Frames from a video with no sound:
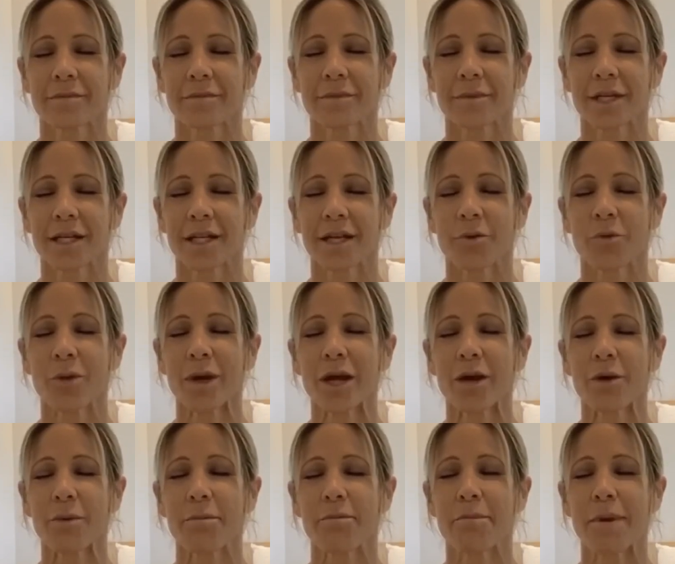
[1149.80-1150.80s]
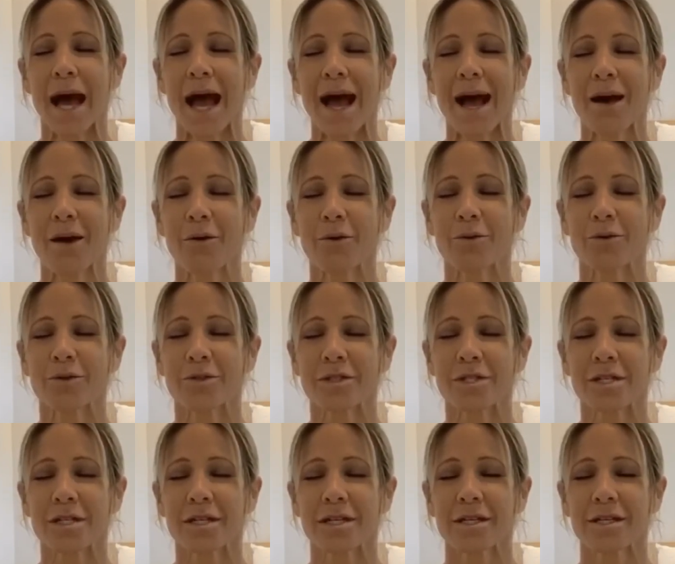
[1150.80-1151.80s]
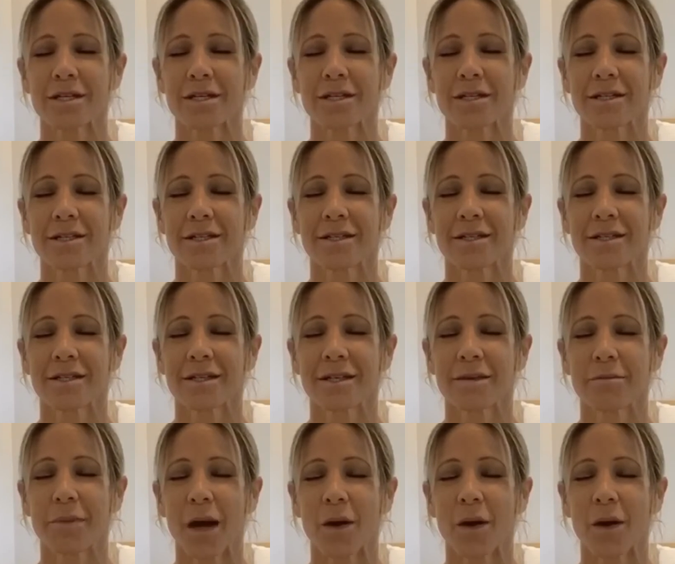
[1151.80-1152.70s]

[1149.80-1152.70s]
That we are bound by